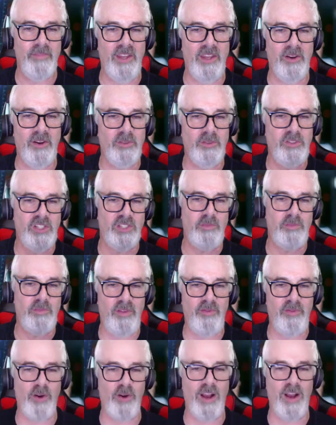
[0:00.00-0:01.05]
just
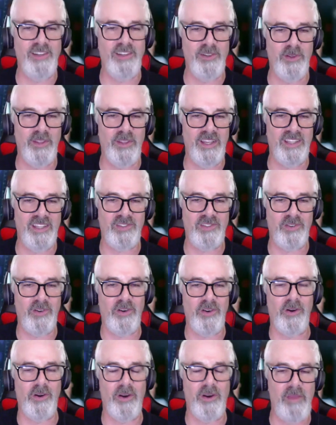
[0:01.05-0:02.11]
before I do this,
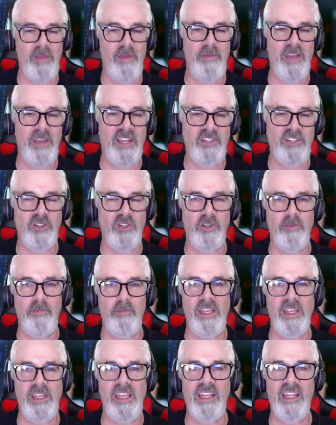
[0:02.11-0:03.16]
or maybe I shouldn't be
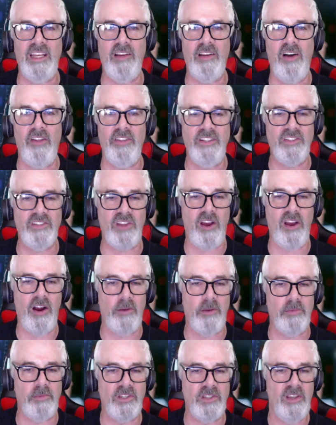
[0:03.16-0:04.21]
eating all these
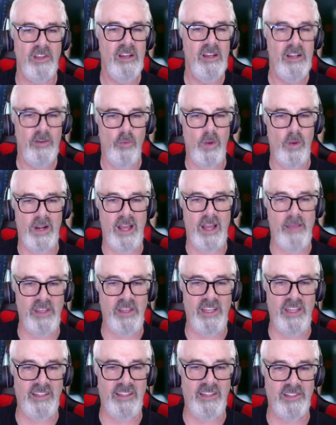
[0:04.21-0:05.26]
carbs when I'm
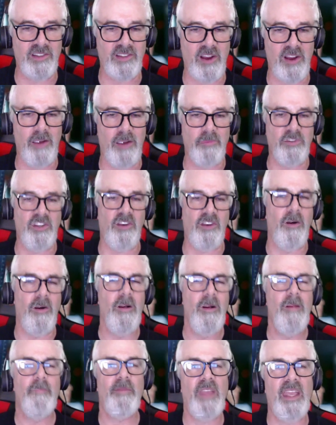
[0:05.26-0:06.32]
eating these carbs.
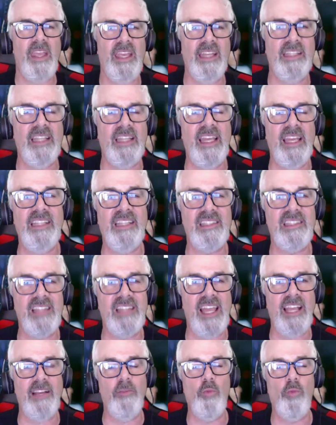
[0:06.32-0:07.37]
It's
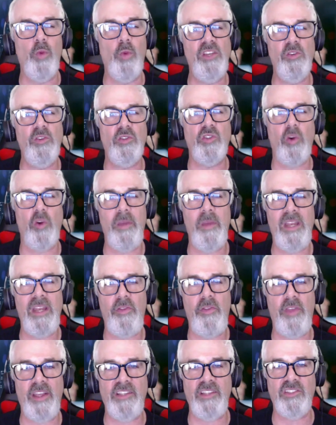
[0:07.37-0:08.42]
like we do so many
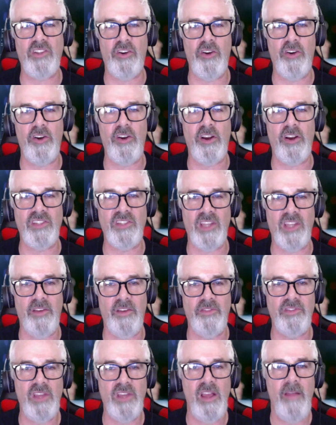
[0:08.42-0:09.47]
things to hurt
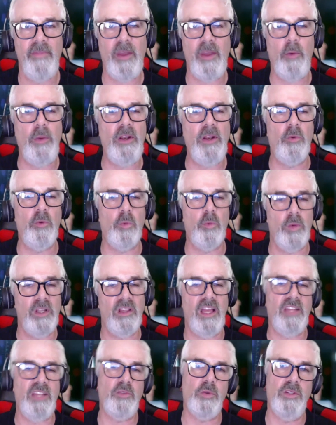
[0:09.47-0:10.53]
ourselves that we don't
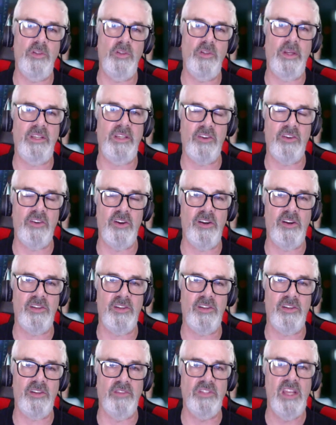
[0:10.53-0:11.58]
realize we're doing to hurt
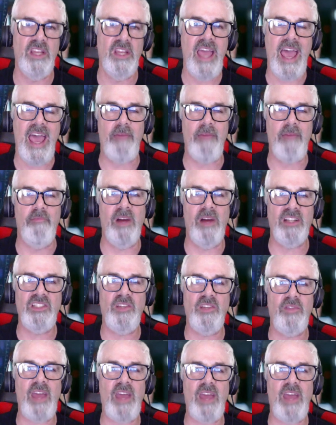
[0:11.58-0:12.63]
ourselves. And much
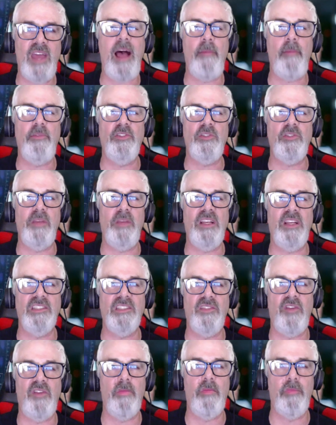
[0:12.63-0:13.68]
of that happens because
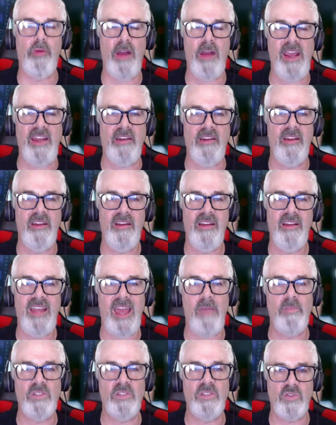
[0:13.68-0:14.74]
of our brain
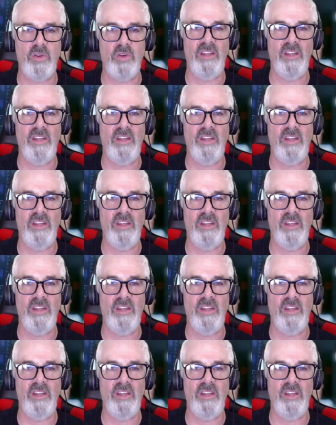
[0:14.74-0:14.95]
chemistry.